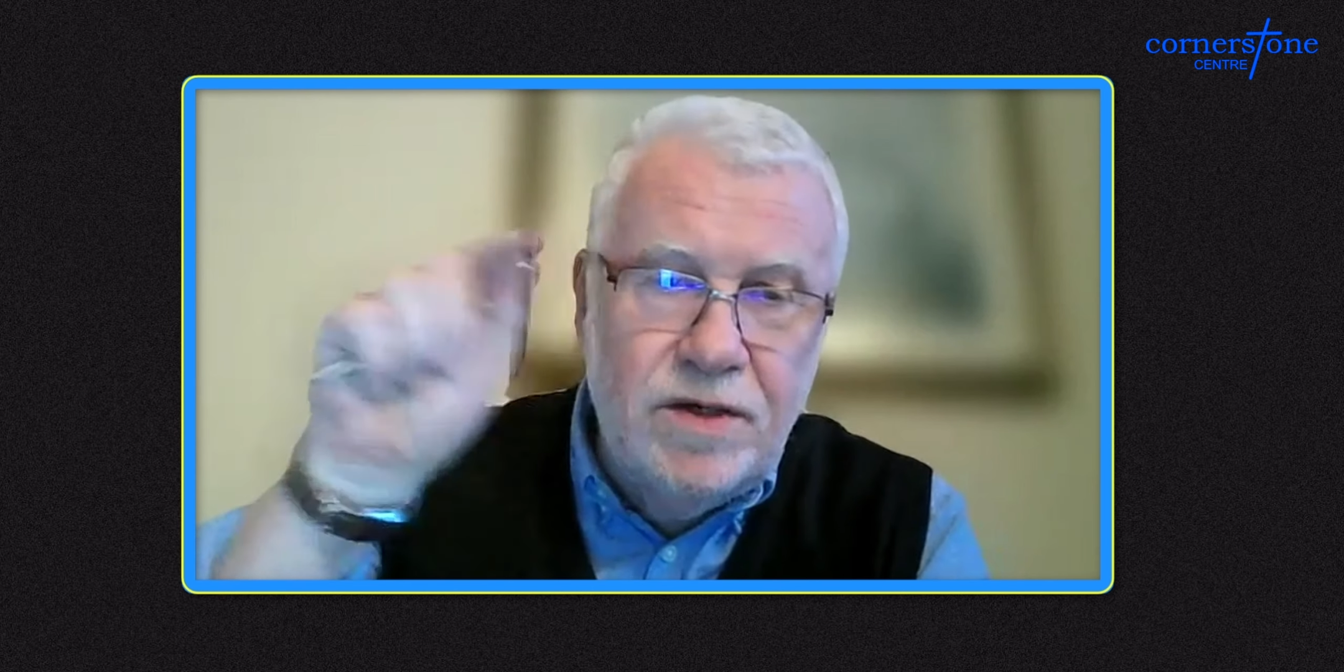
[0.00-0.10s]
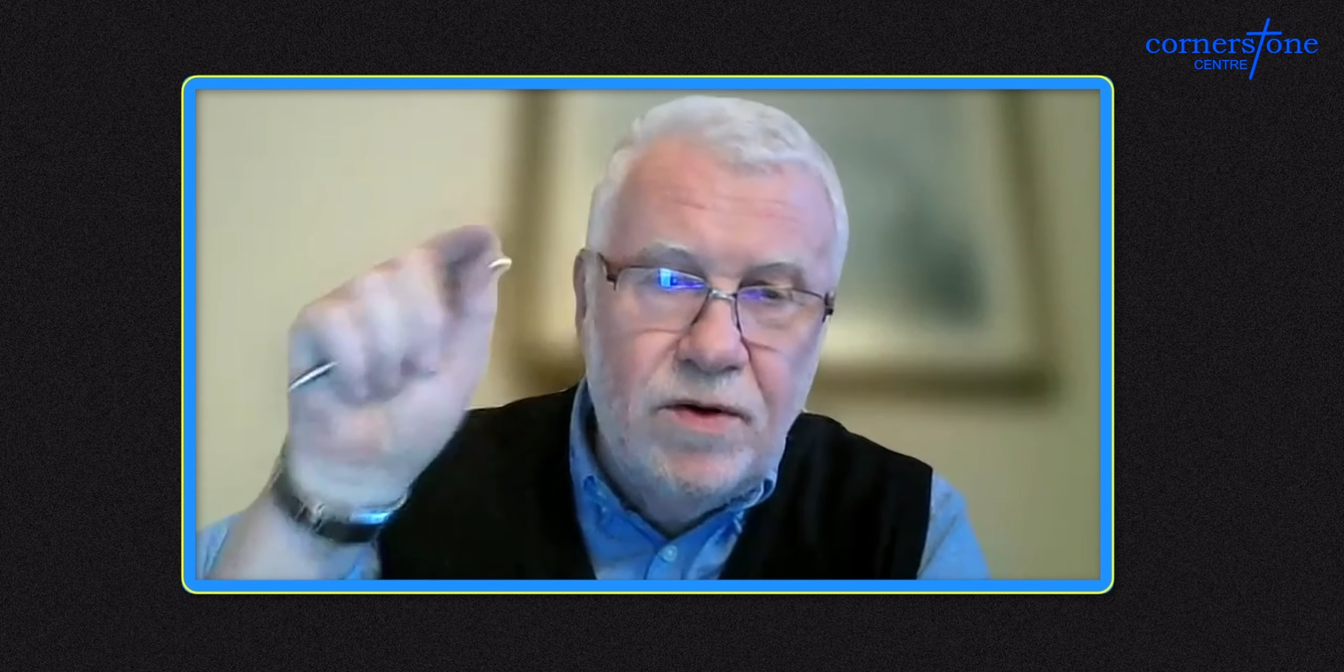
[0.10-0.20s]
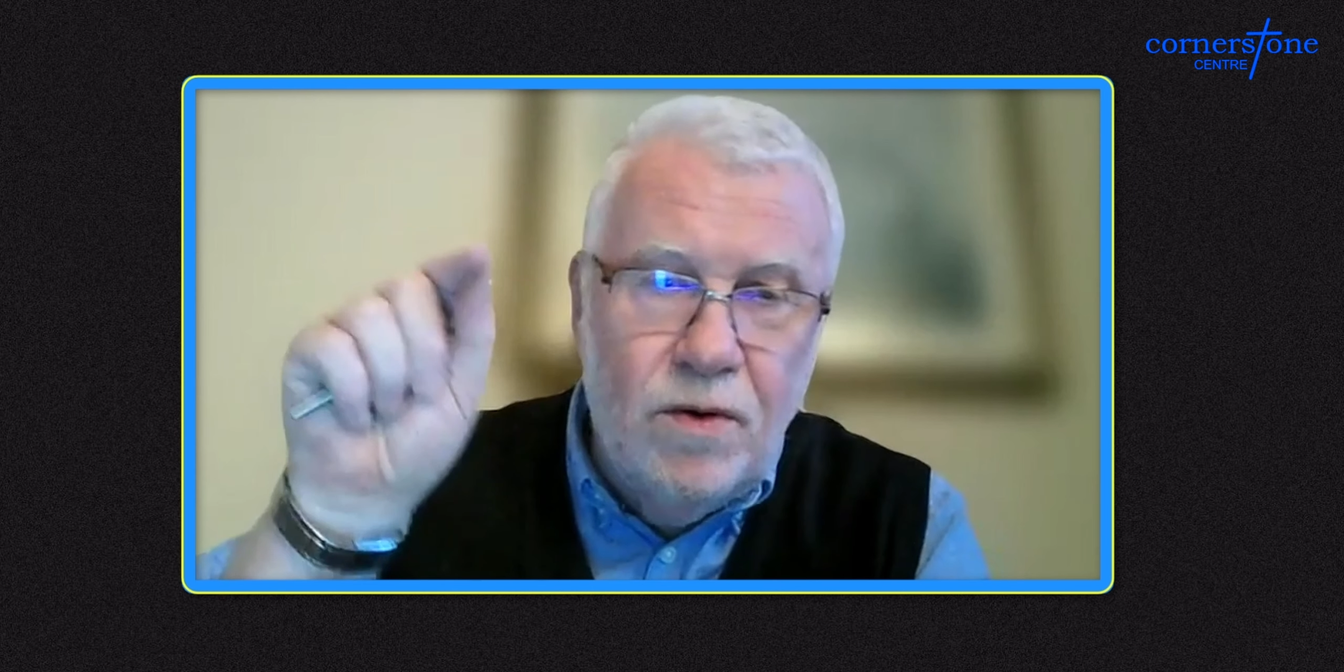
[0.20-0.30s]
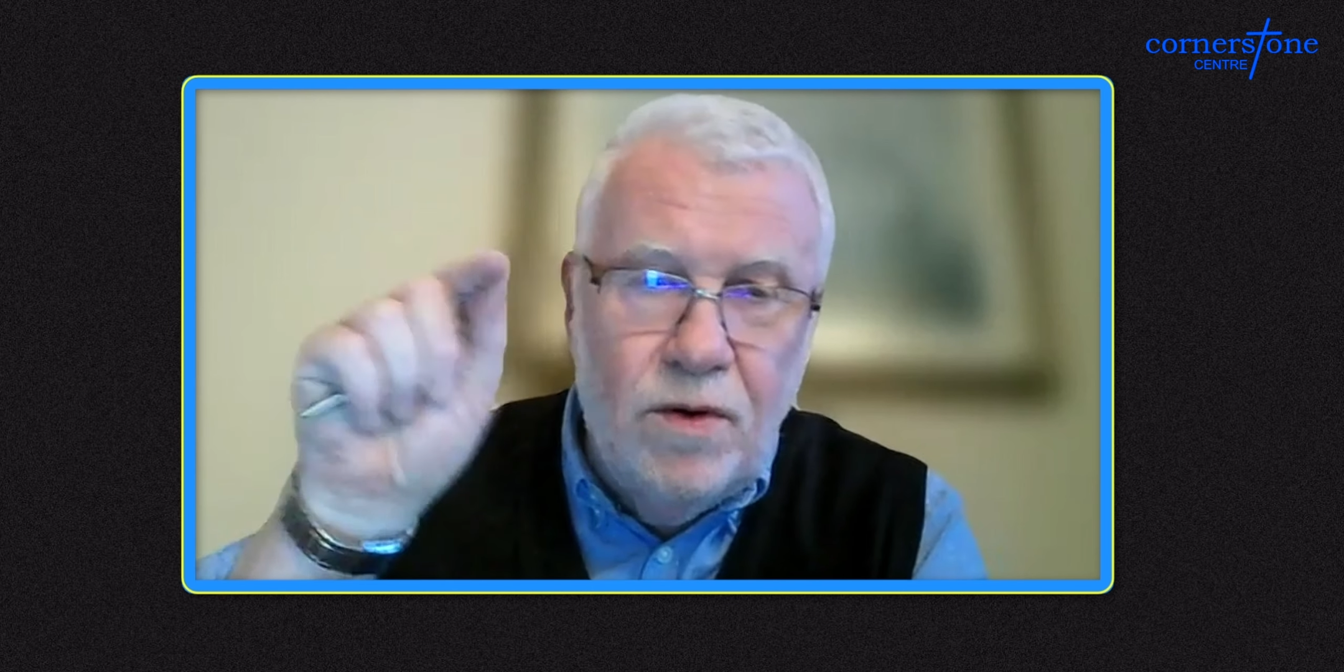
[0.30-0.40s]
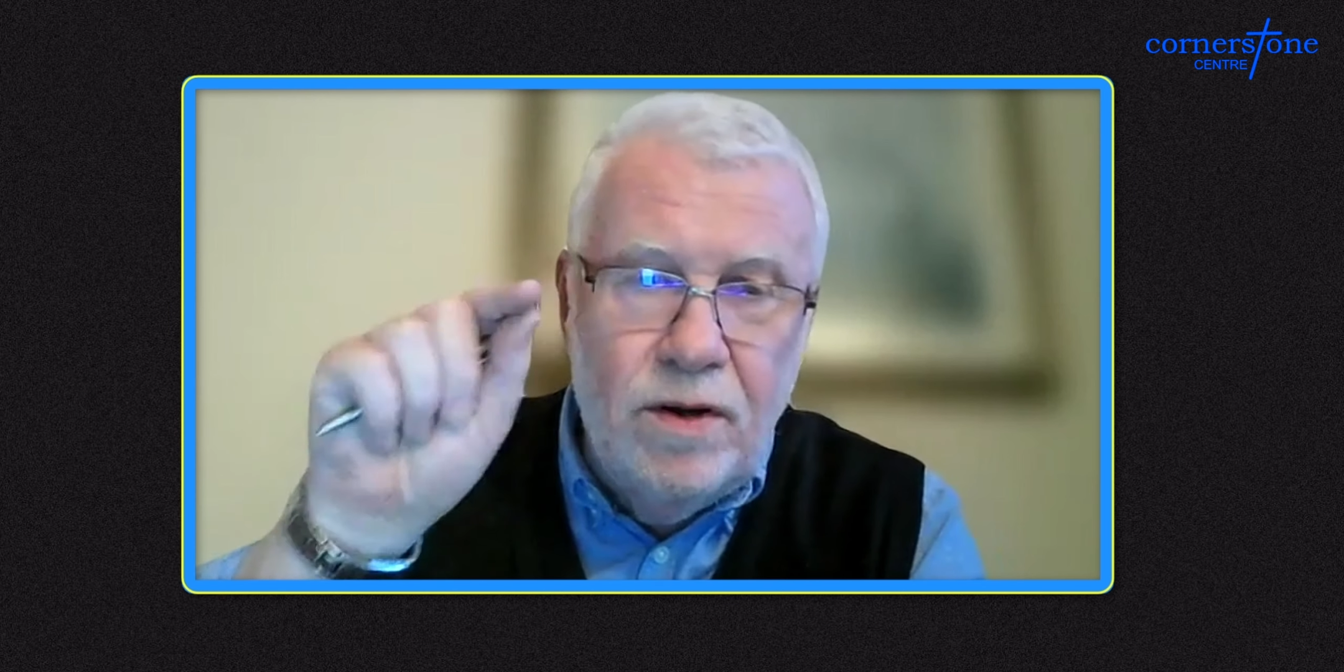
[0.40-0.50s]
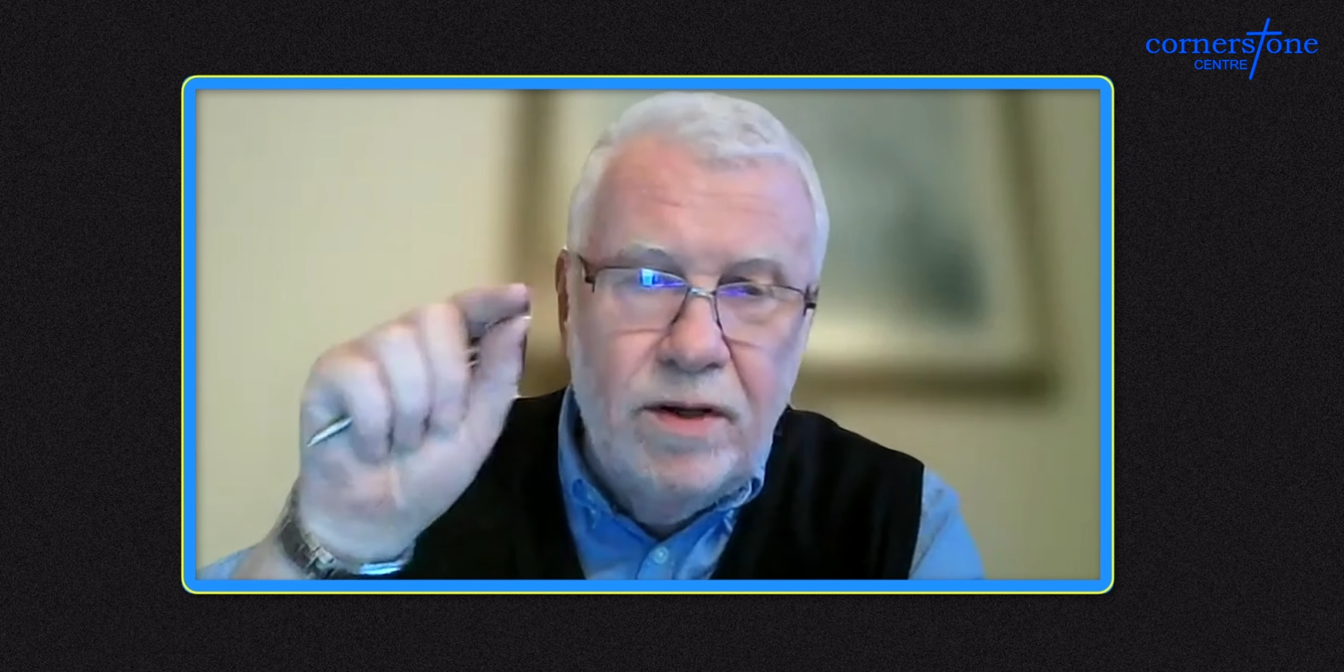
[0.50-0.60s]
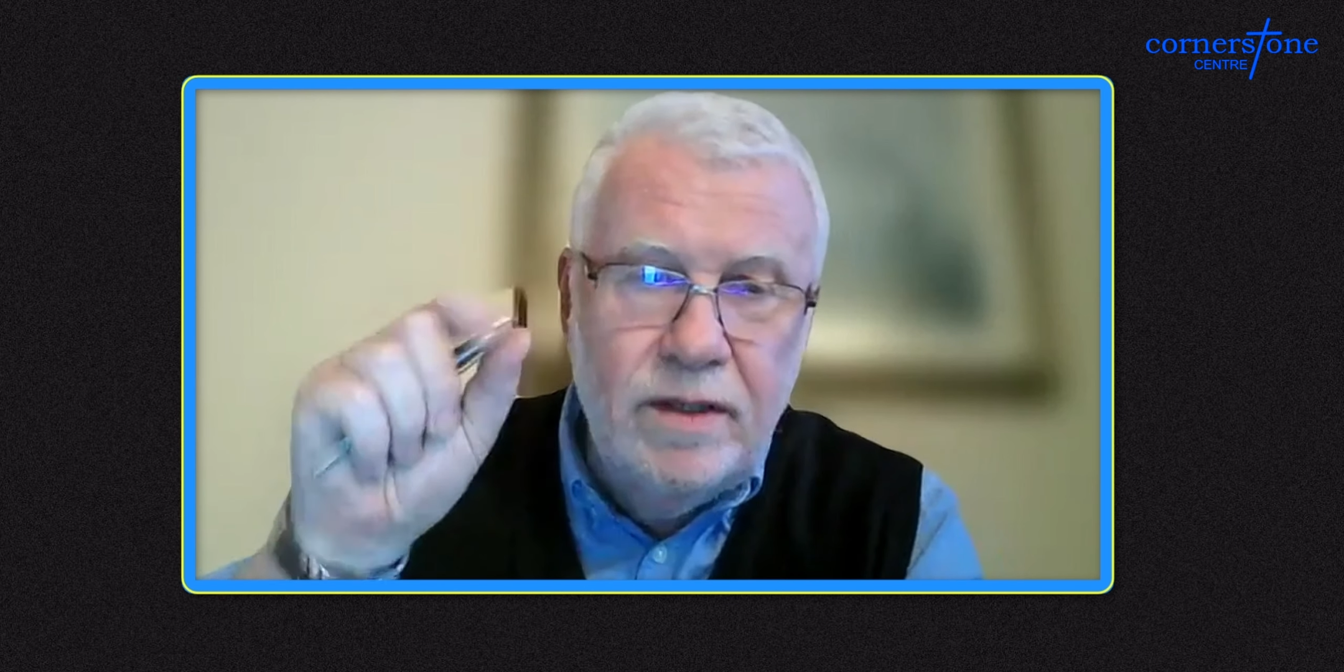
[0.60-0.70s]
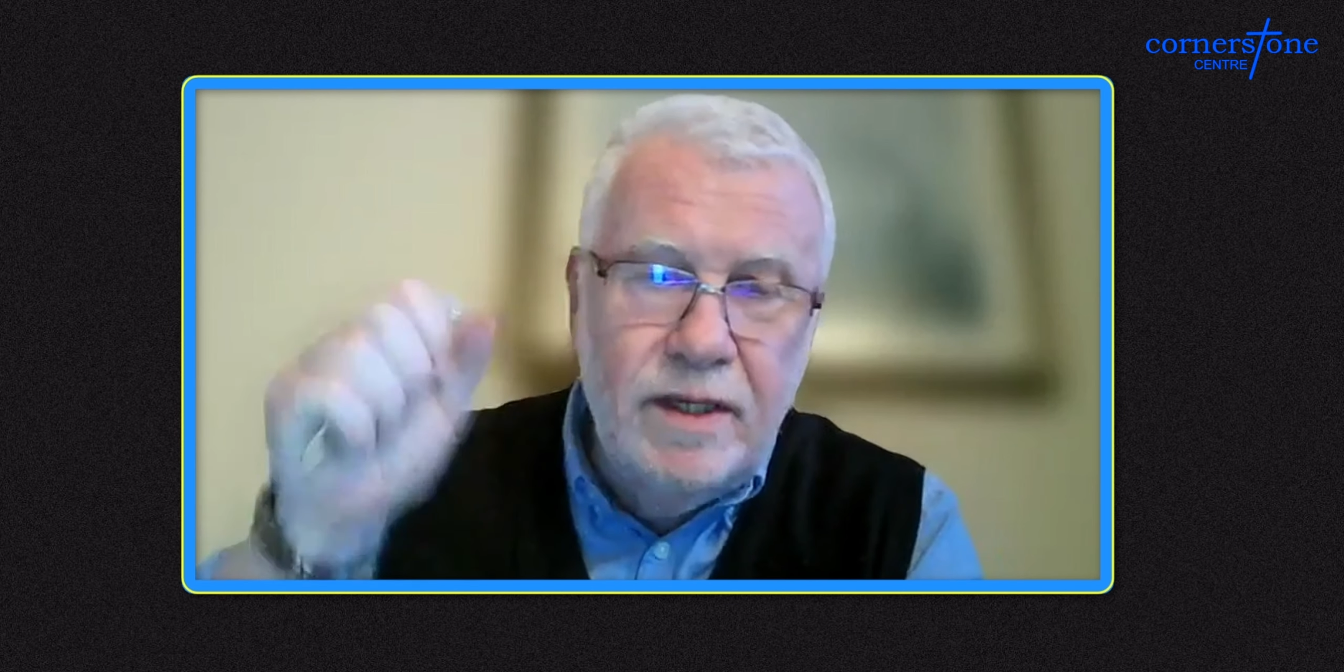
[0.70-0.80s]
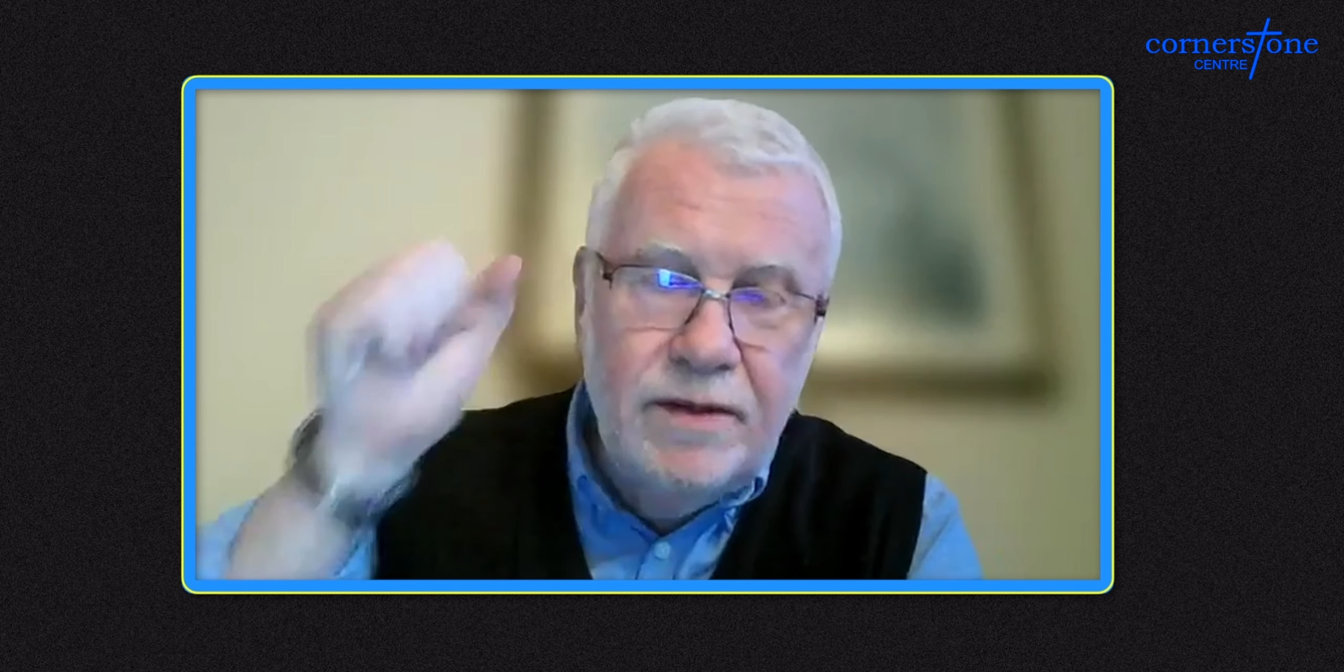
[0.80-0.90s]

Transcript: door